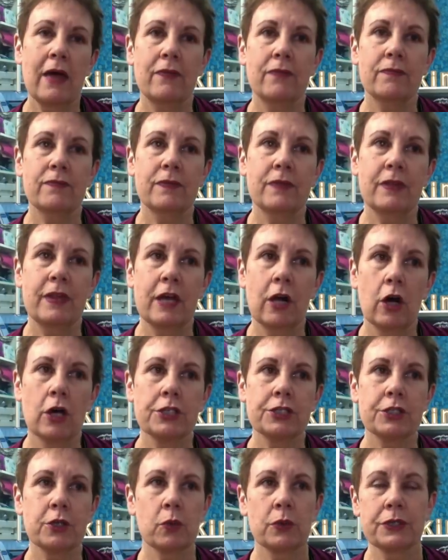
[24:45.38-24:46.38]
And they
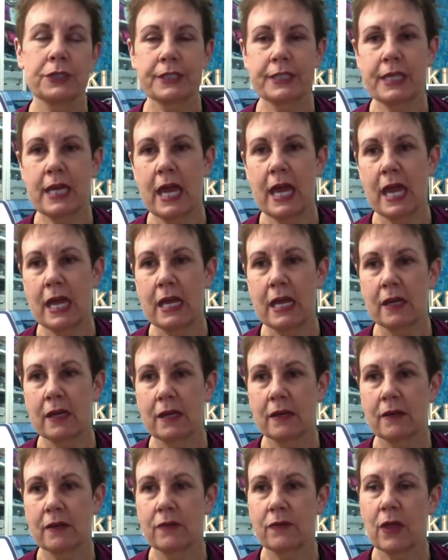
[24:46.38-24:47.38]
also will say
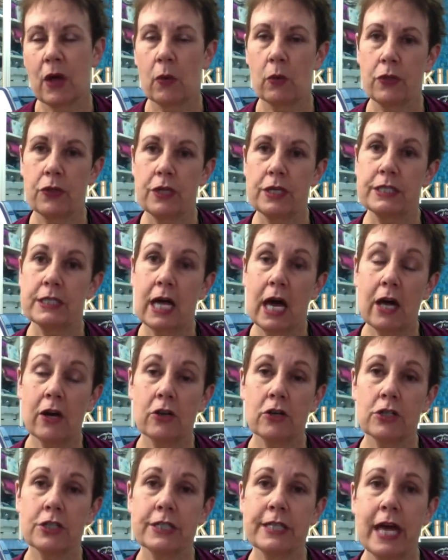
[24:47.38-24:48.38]
that with these
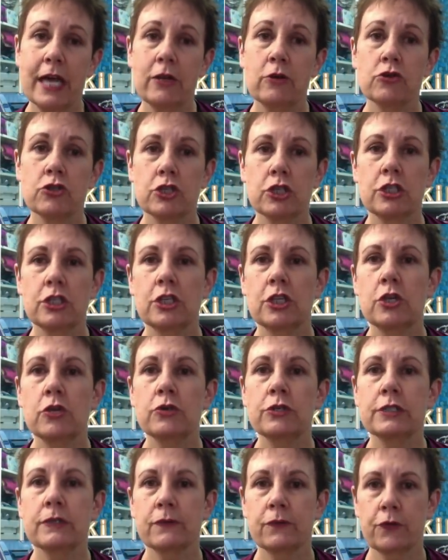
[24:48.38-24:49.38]
cutters that you shouldn't
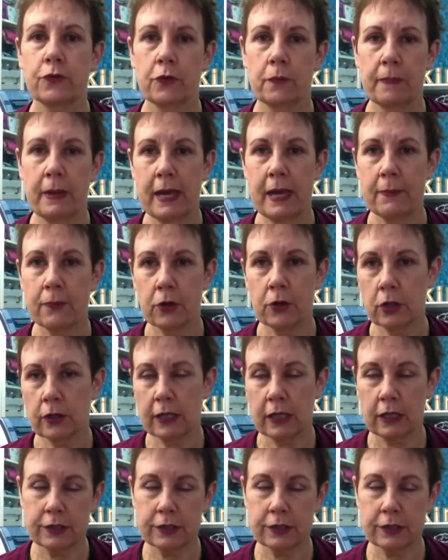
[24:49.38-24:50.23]
use them for paper.